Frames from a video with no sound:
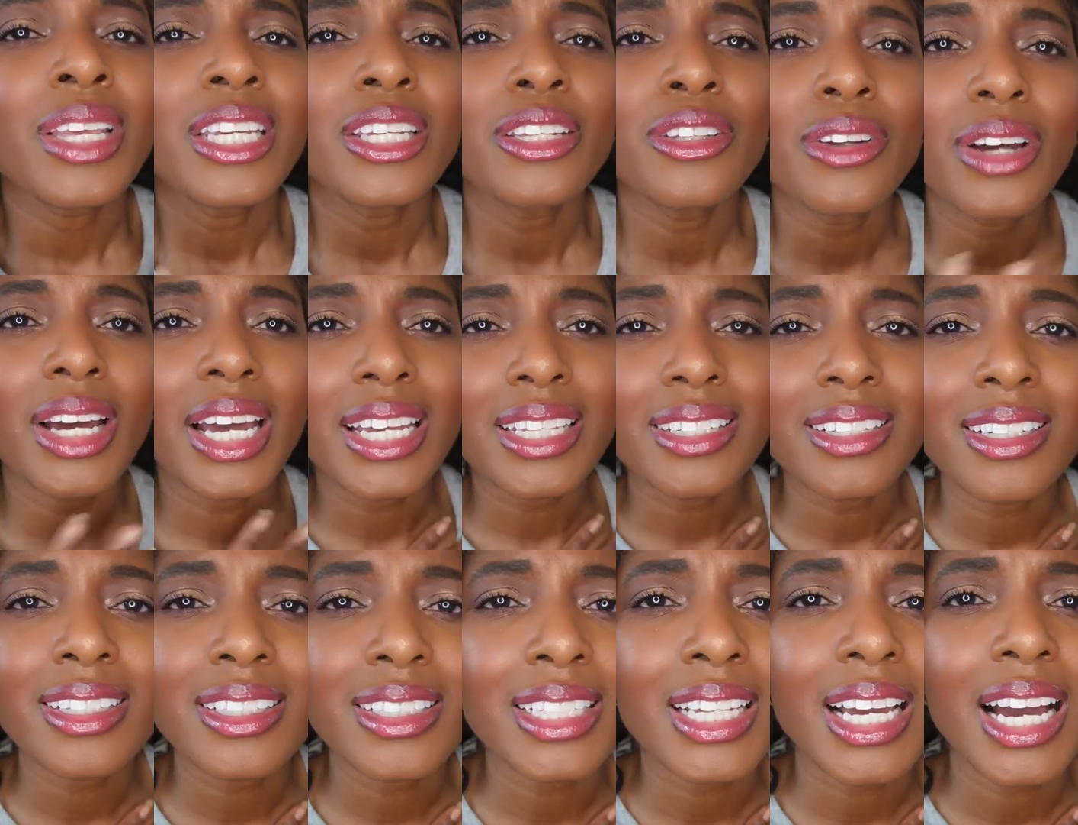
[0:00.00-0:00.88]
You know, and
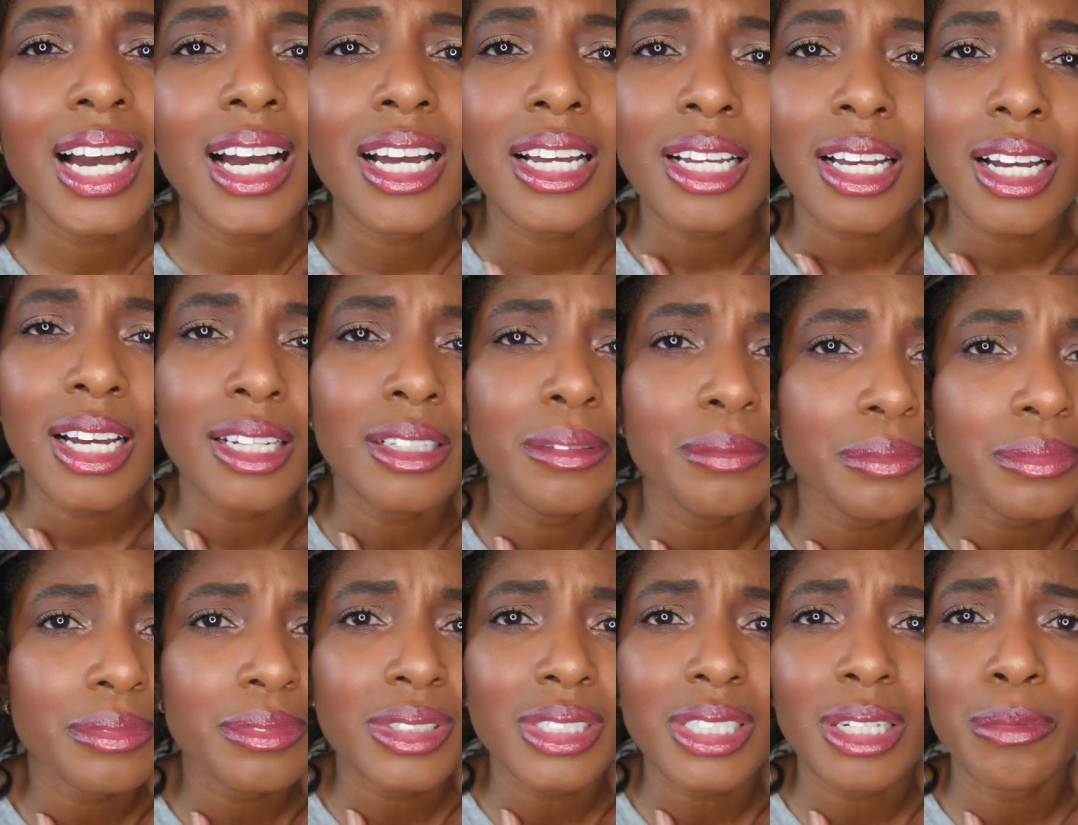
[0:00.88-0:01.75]
luckily
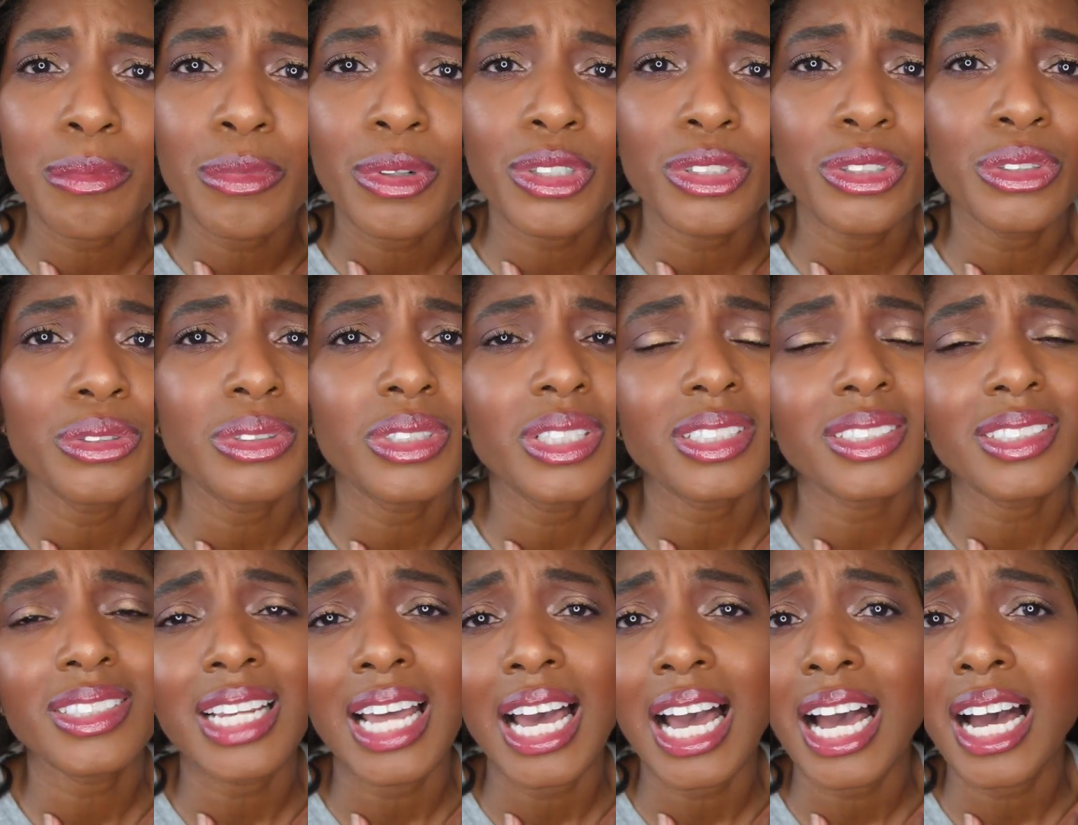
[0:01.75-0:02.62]
I'm someone who
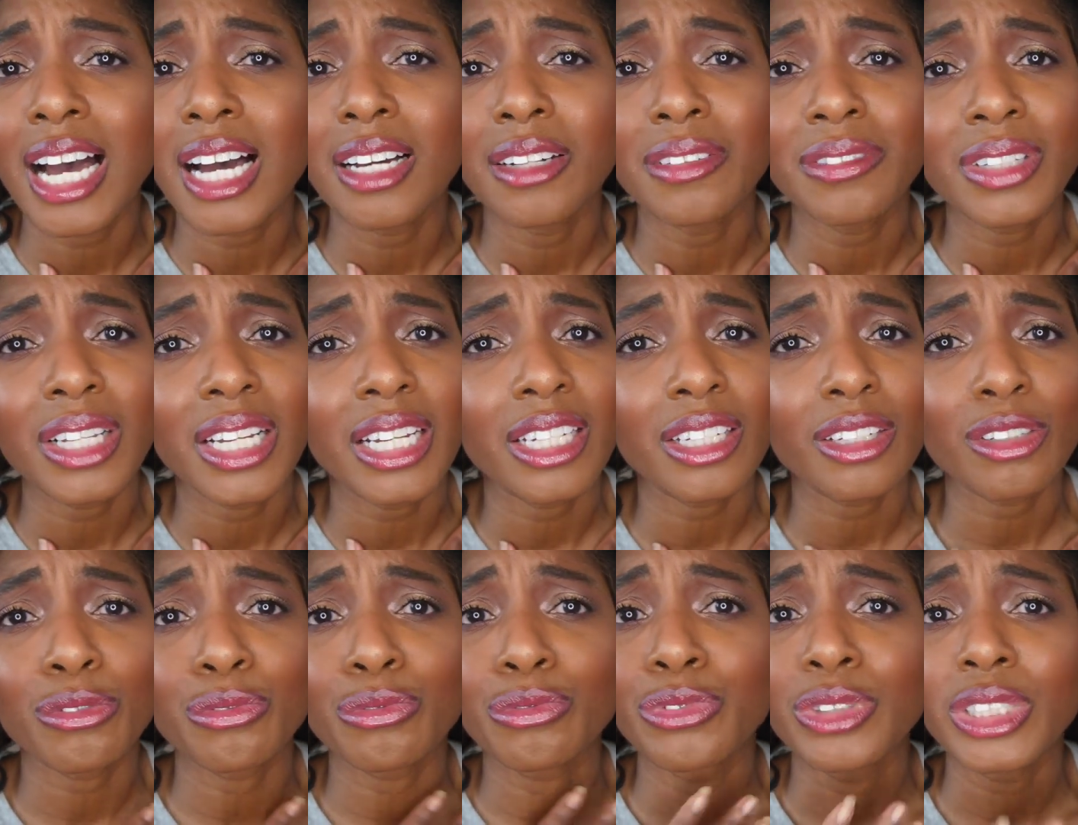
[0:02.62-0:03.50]
doesn't have like
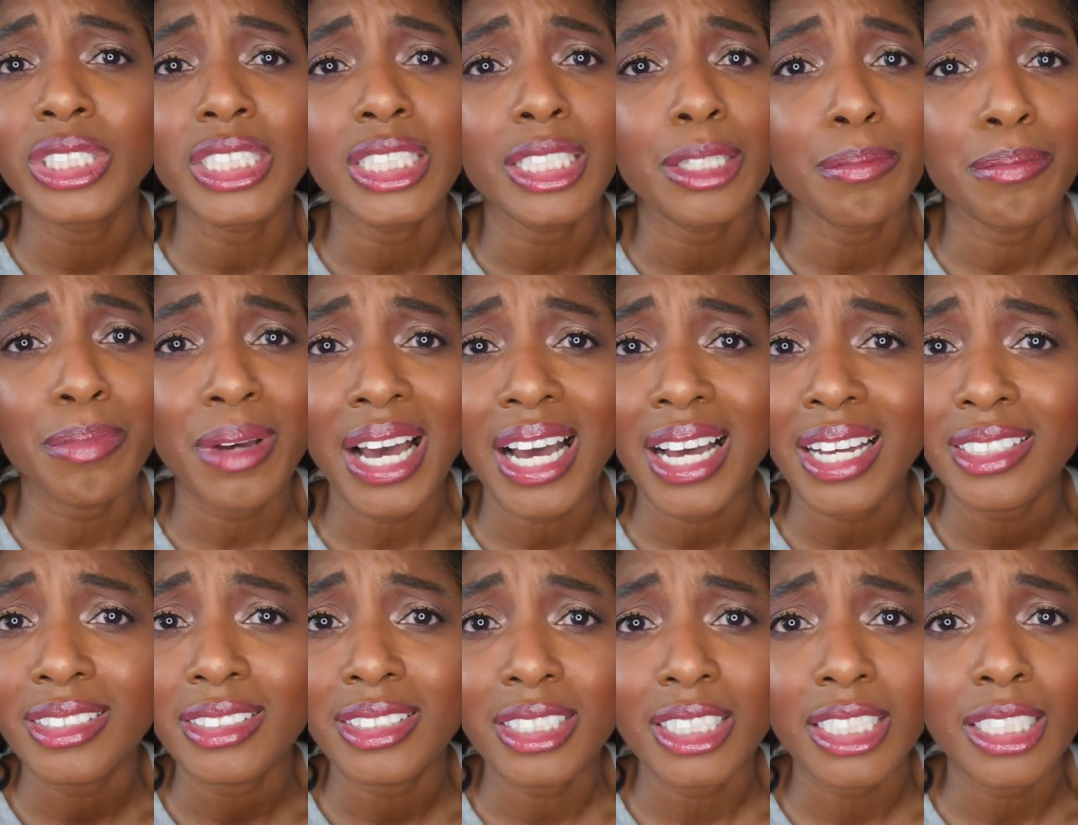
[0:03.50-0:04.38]
really
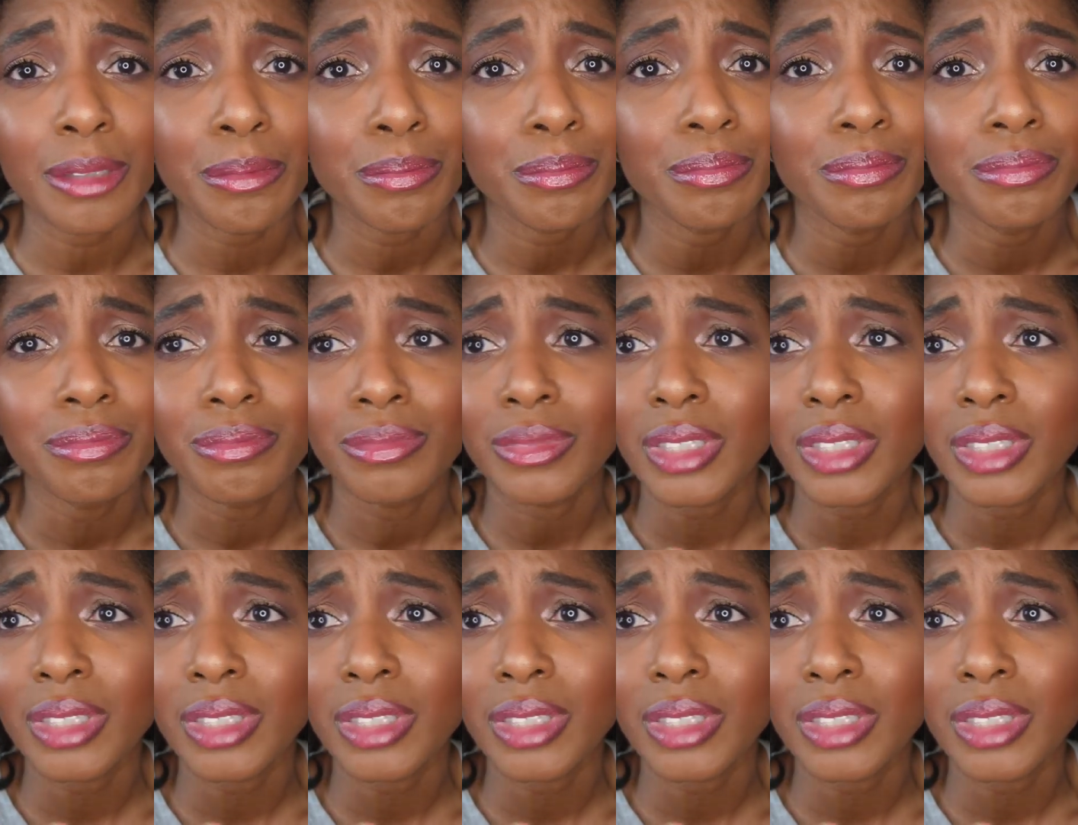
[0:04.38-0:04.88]
bad, deep,